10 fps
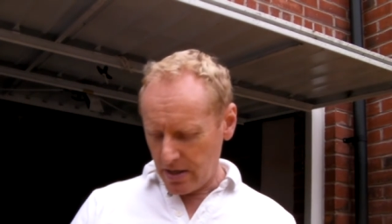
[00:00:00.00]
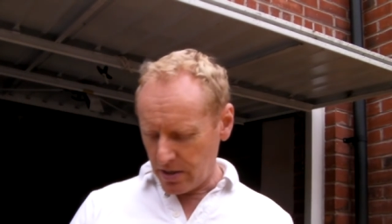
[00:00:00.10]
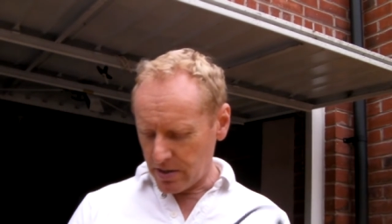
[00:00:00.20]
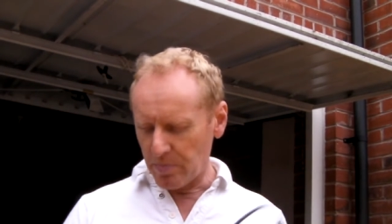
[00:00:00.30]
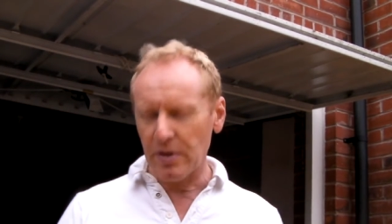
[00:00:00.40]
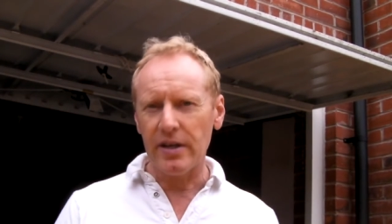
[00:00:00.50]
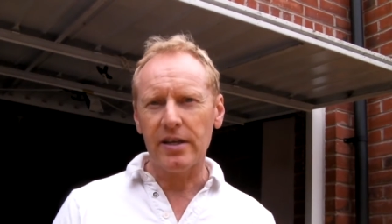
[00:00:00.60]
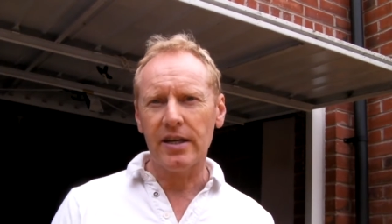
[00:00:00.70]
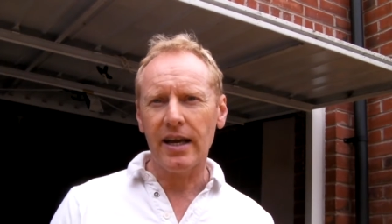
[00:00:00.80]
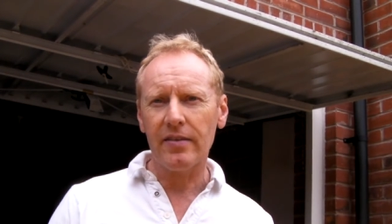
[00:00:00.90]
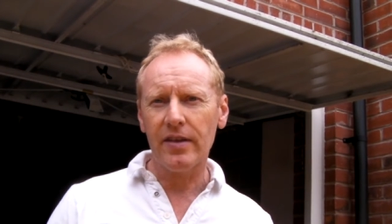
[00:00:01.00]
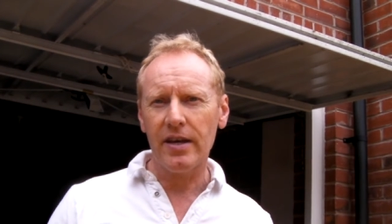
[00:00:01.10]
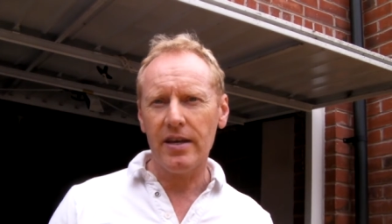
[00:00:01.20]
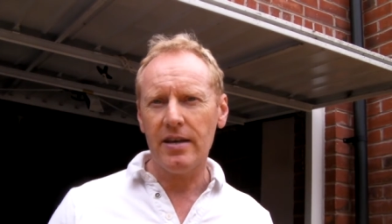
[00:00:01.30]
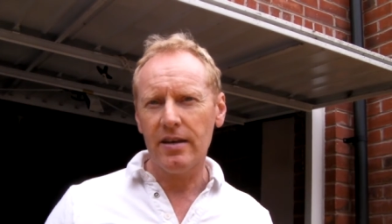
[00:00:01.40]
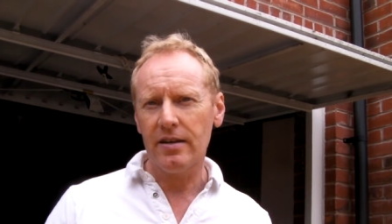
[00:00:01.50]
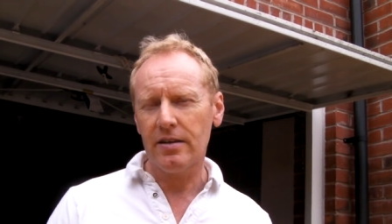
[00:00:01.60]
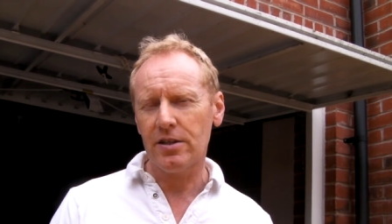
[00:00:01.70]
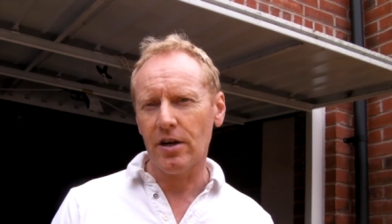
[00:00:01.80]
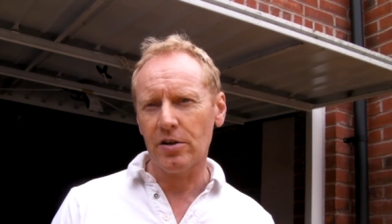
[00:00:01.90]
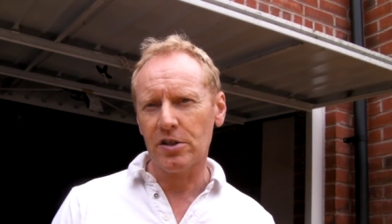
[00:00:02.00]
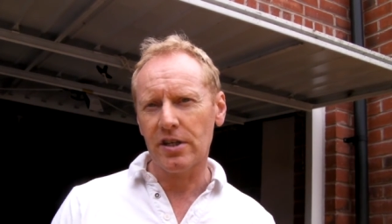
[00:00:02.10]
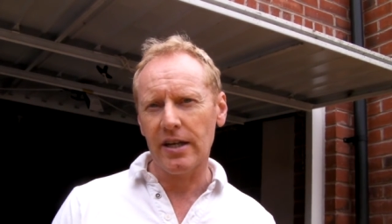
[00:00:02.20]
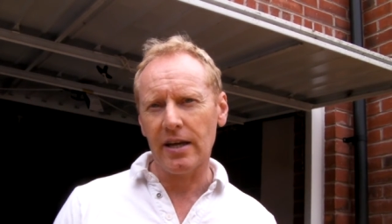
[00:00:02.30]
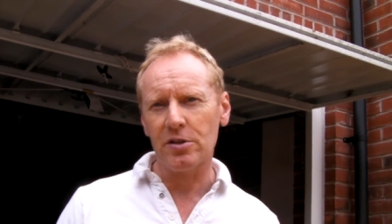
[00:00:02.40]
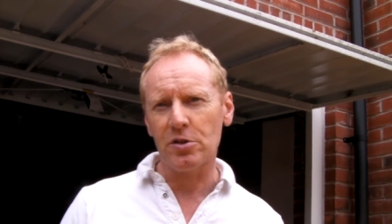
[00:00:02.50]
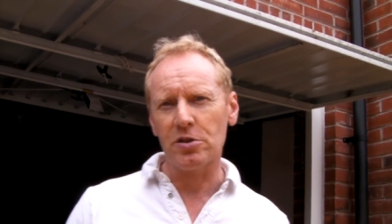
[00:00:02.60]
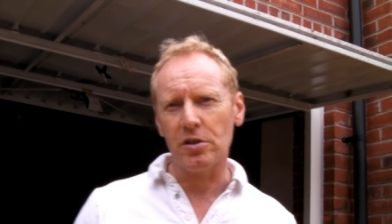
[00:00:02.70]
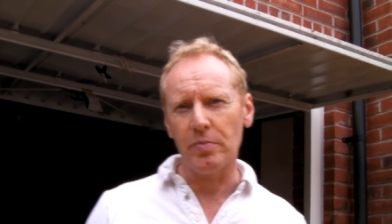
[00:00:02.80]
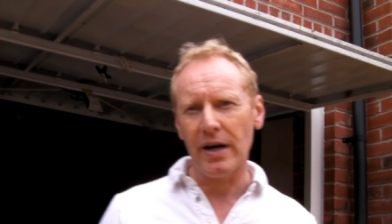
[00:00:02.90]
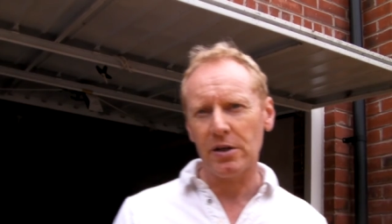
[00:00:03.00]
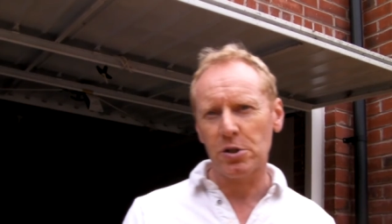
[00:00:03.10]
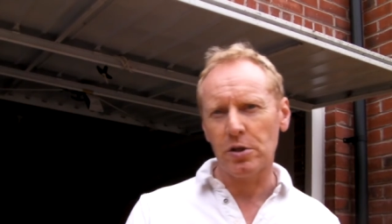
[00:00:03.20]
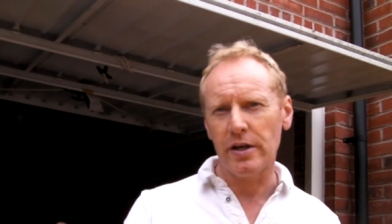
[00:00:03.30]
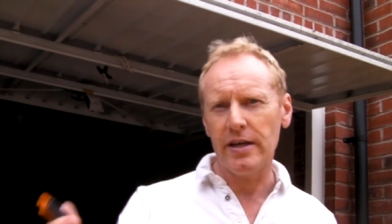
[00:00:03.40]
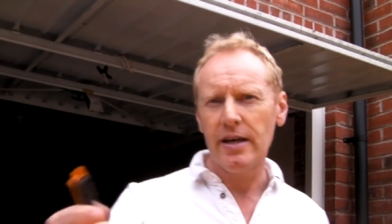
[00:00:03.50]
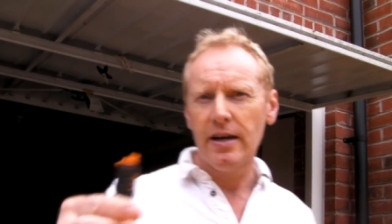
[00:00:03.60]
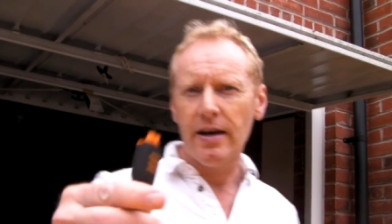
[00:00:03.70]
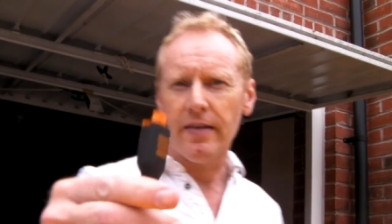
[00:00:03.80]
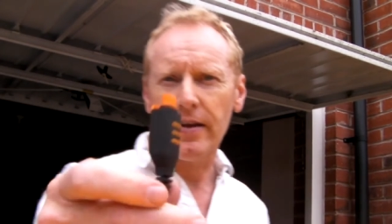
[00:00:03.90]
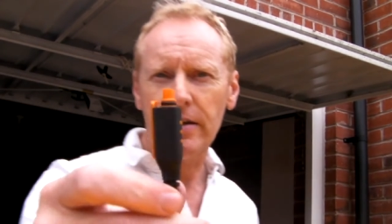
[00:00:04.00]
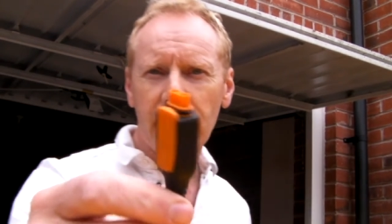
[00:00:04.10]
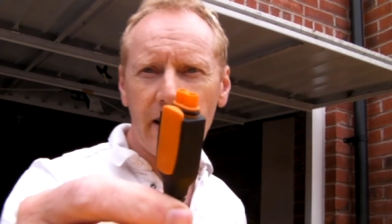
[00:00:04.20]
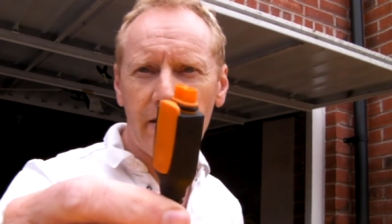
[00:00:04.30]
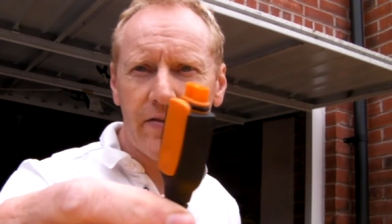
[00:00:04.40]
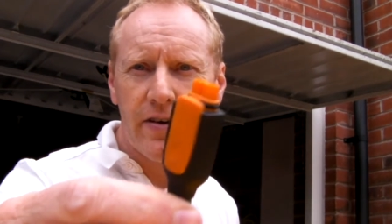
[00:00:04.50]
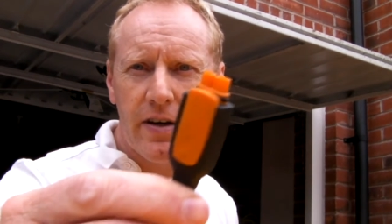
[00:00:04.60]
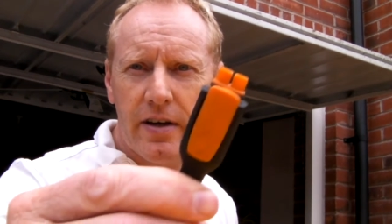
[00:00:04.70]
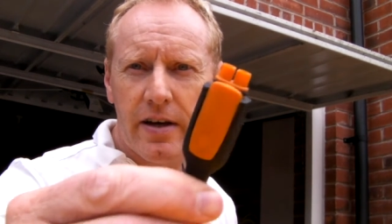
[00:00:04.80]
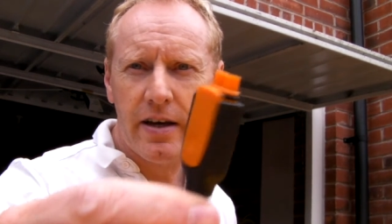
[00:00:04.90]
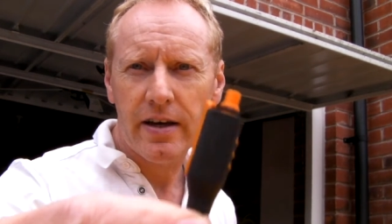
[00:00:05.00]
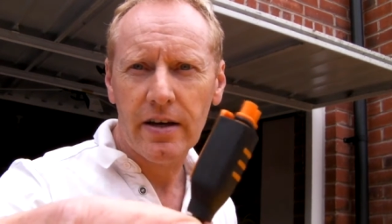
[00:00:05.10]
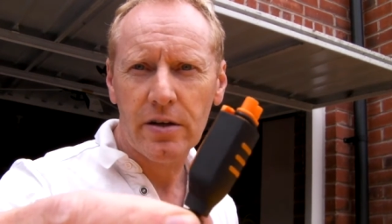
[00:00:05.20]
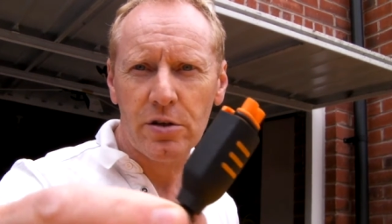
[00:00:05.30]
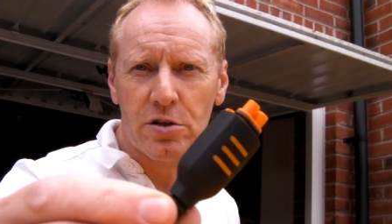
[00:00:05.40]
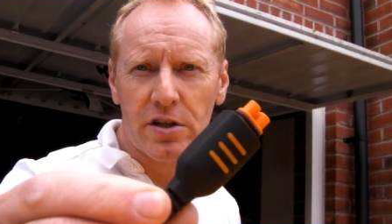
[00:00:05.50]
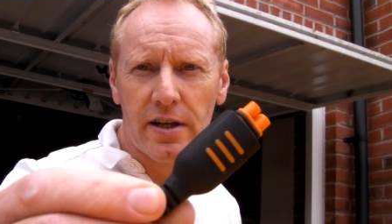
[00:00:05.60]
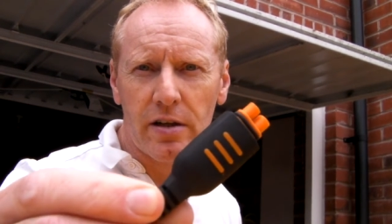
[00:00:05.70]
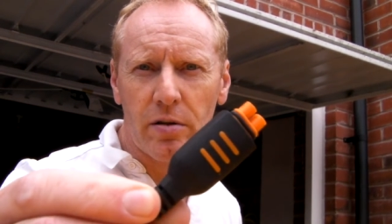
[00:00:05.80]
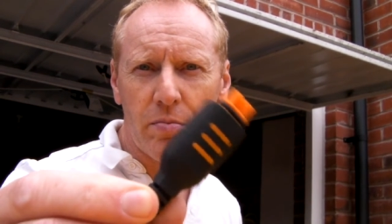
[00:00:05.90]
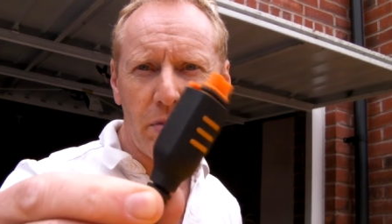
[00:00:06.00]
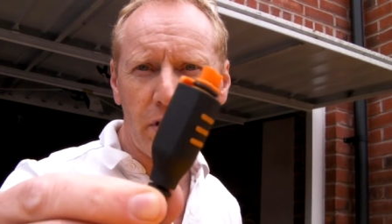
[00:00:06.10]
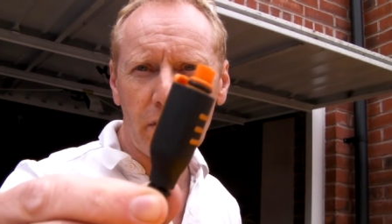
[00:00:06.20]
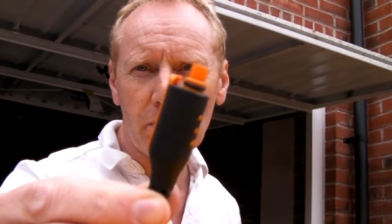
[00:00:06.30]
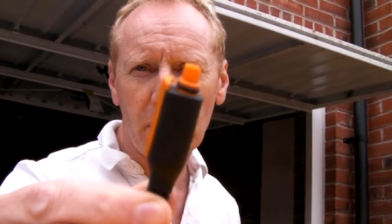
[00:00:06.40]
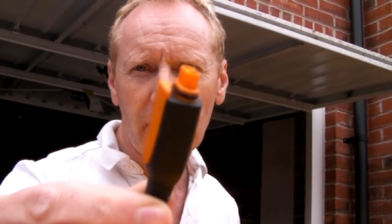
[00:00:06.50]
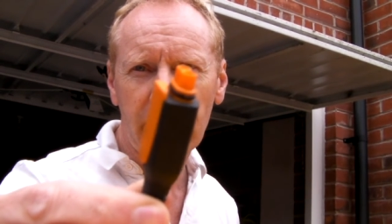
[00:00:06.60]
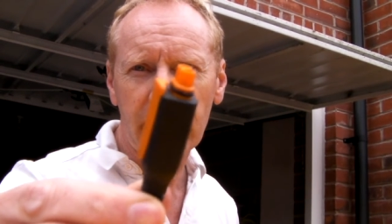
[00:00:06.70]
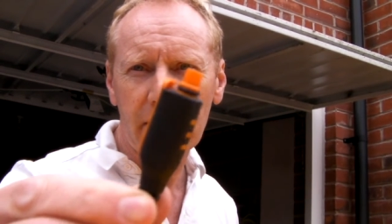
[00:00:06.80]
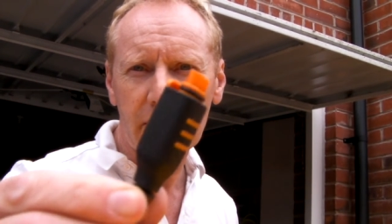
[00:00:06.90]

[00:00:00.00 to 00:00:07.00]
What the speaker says: You simply connect the charger connectors to the battery, and then you have here just a little plug and play